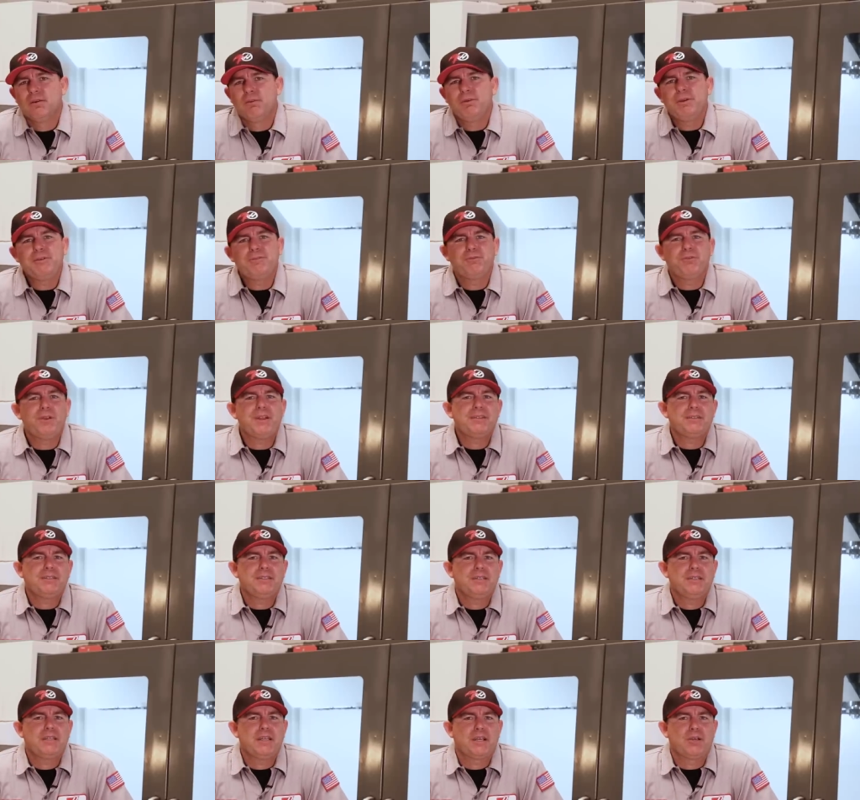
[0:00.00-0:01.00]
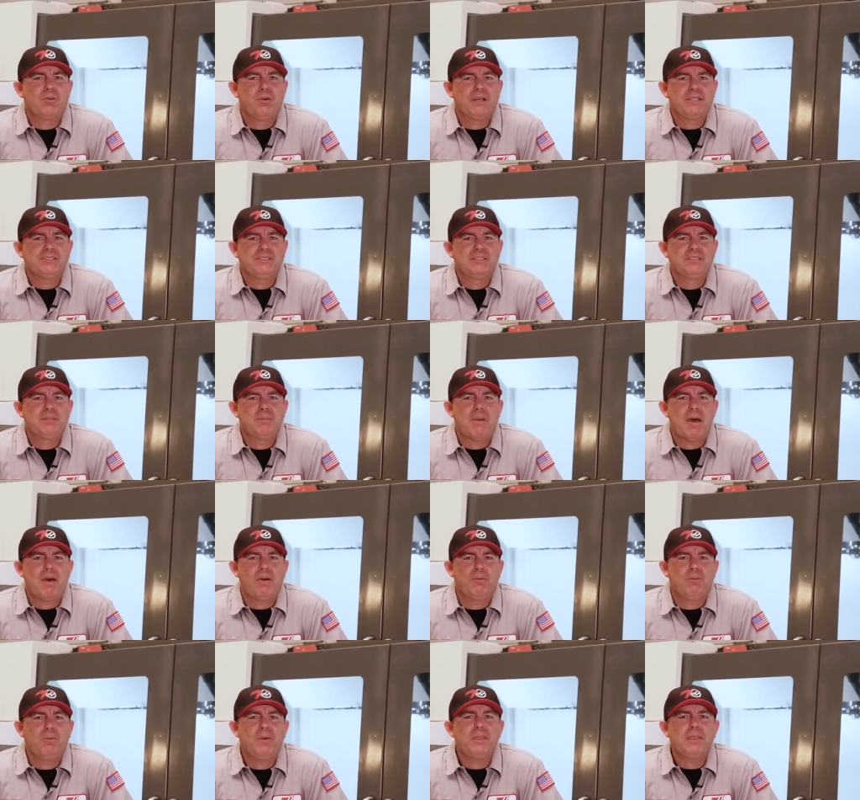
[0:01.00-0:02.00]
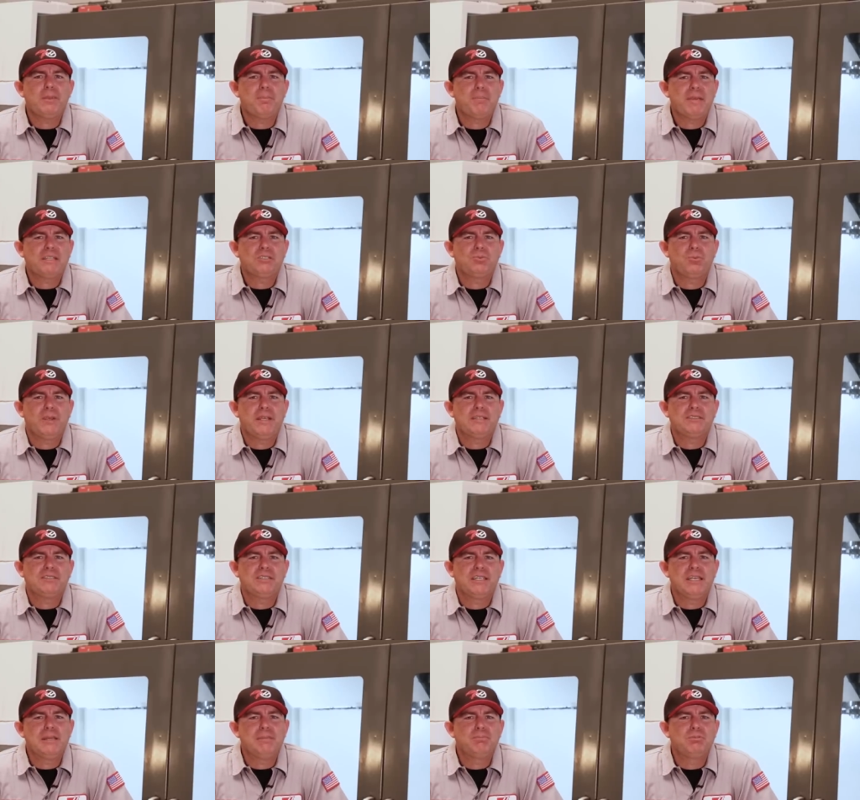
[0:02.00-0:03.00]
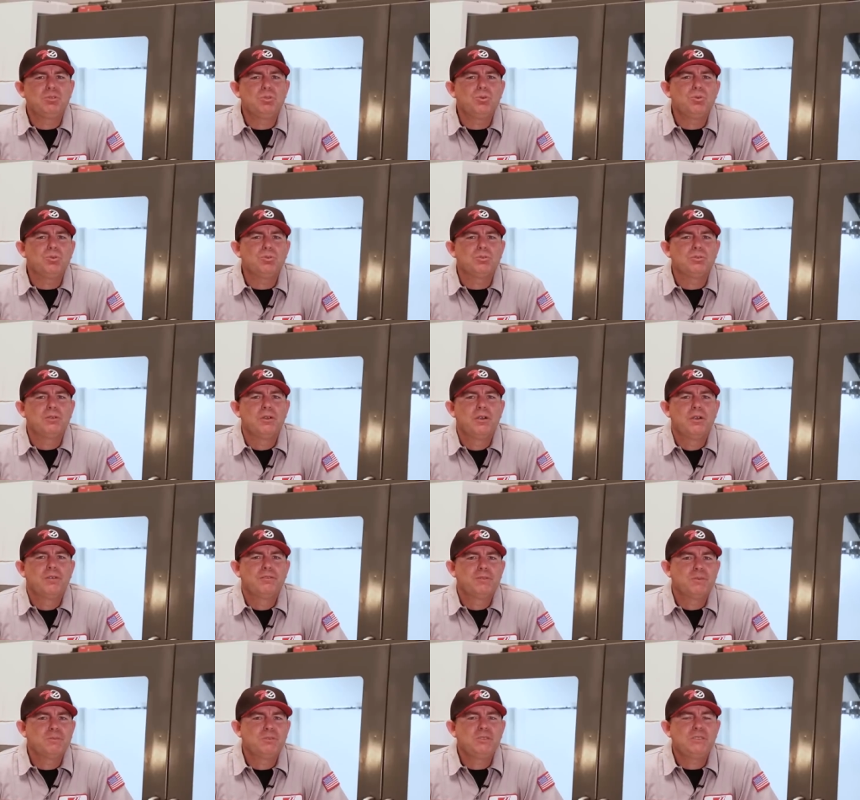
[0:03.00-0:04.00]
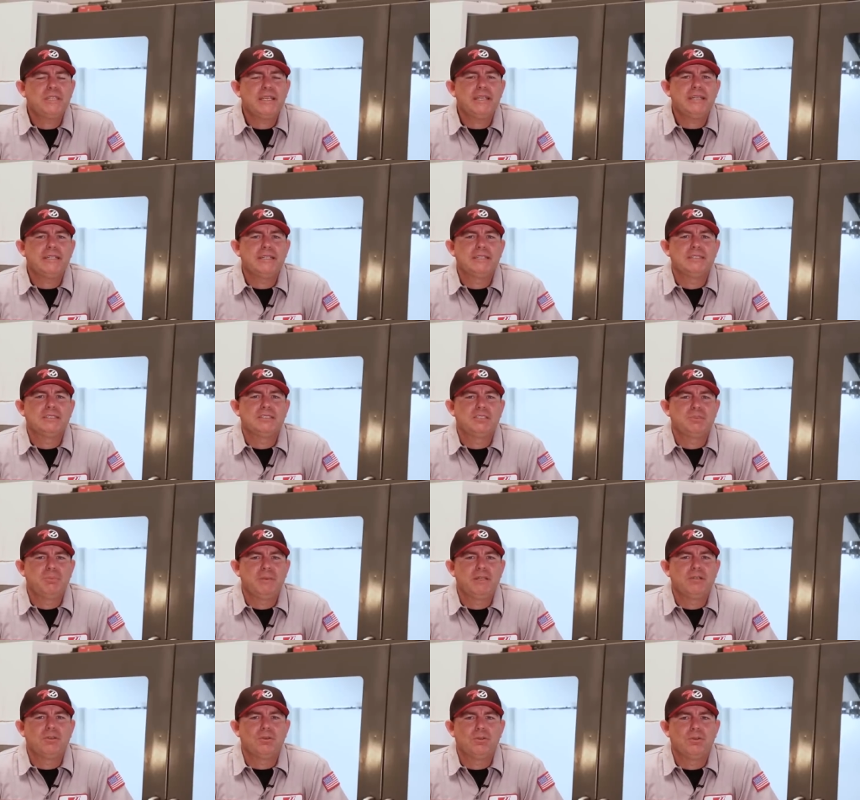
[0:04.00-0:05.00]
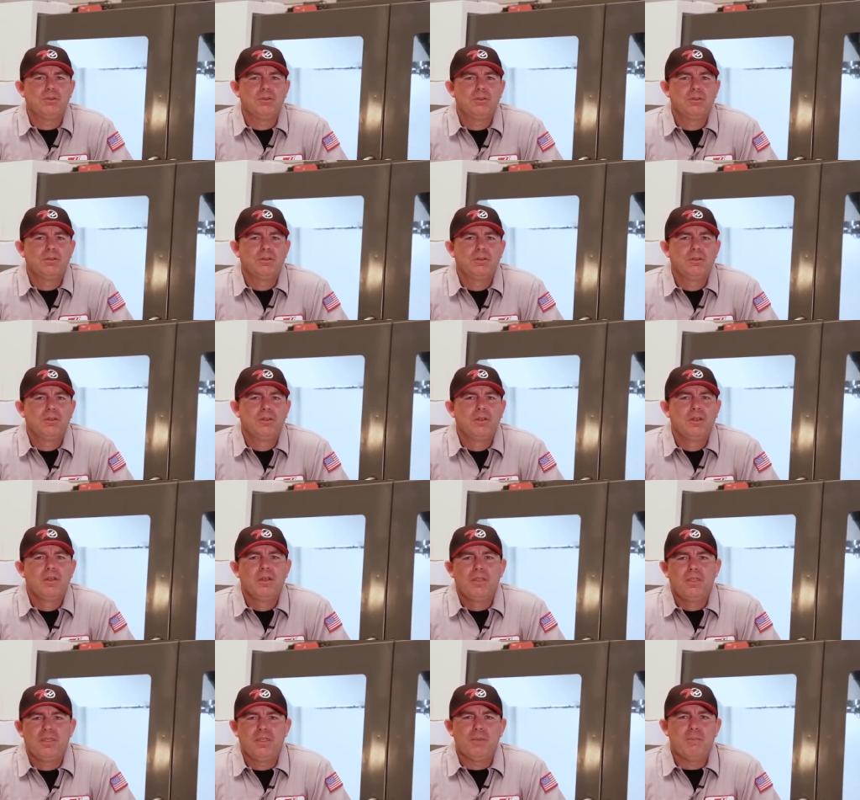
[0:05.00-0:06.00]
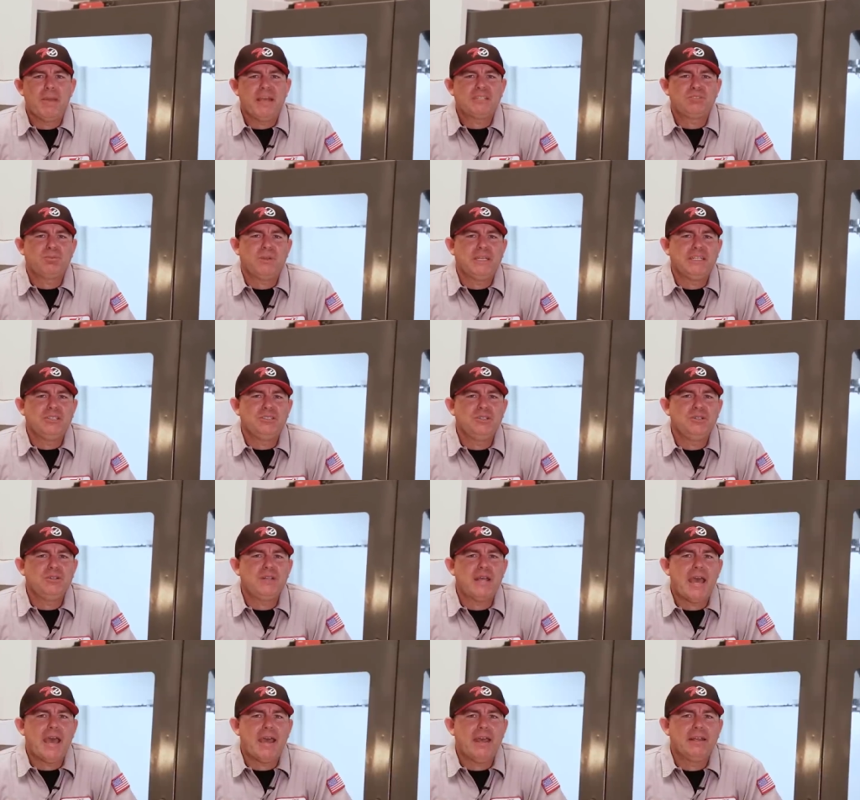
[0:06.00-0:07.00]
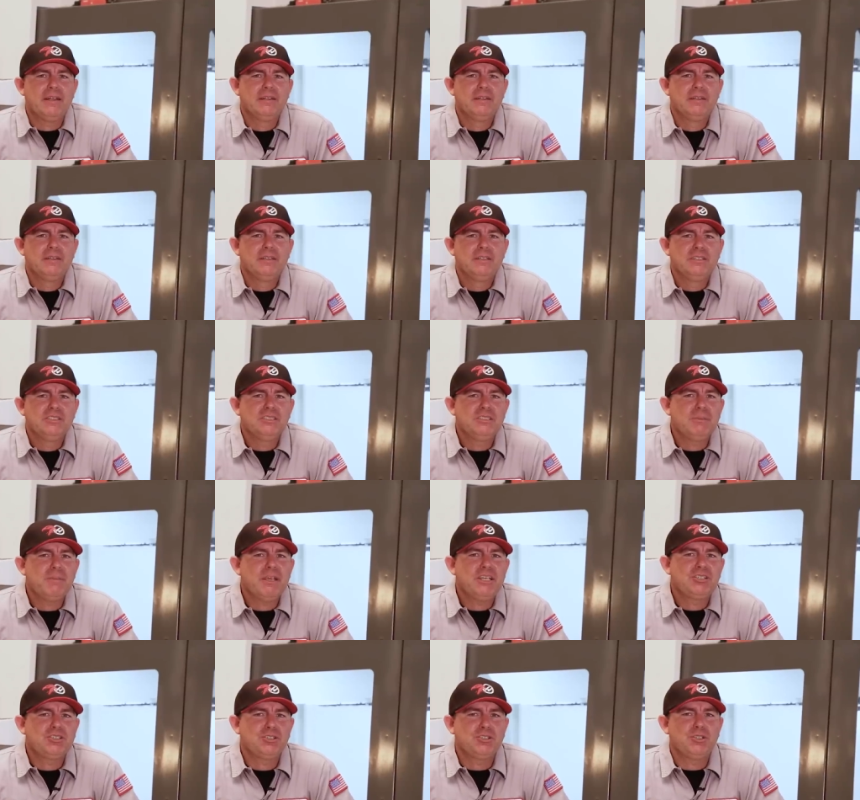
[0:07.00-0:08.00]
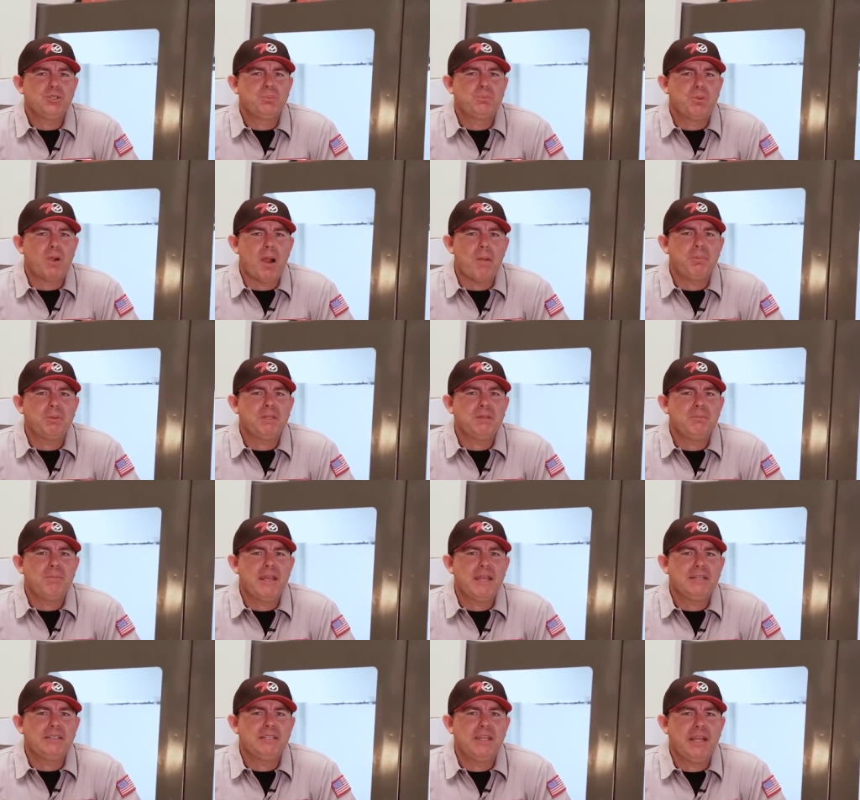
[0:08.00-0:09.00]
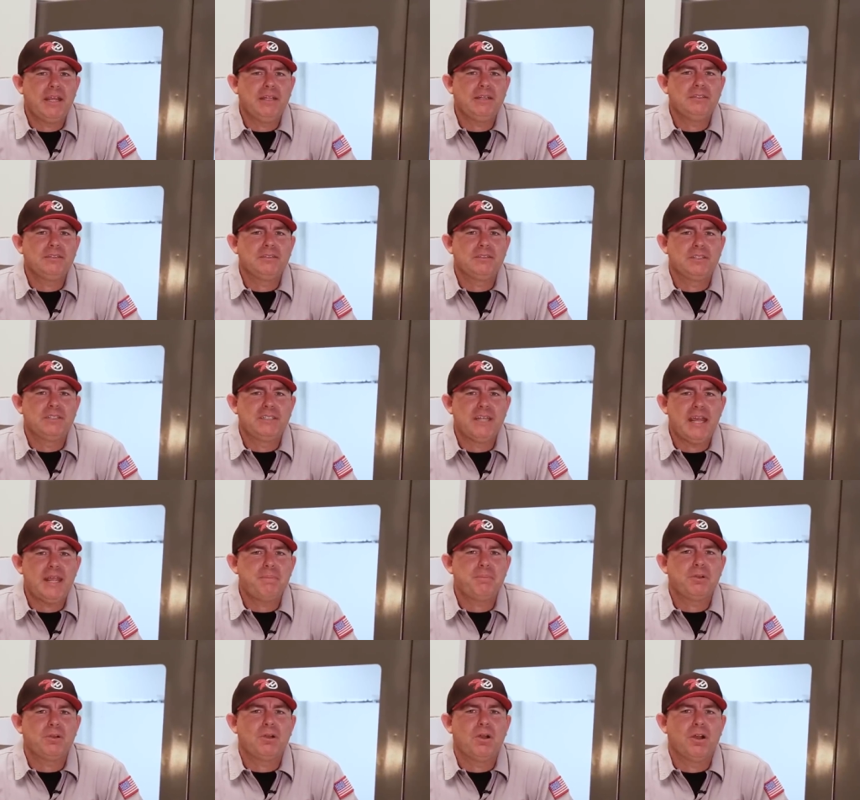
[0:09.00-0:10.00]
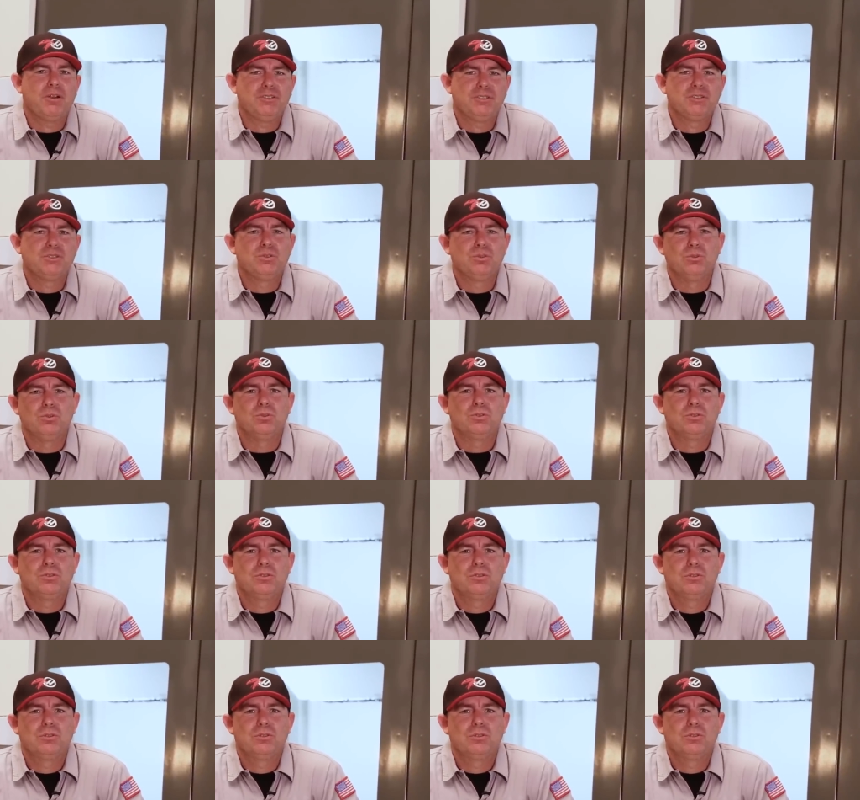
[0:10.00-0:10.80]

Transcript: We frequently get questions about what the best way is to keep tools from sticking in the spindle. The best way to do that is to make sure you properly maintain the taper on your tools.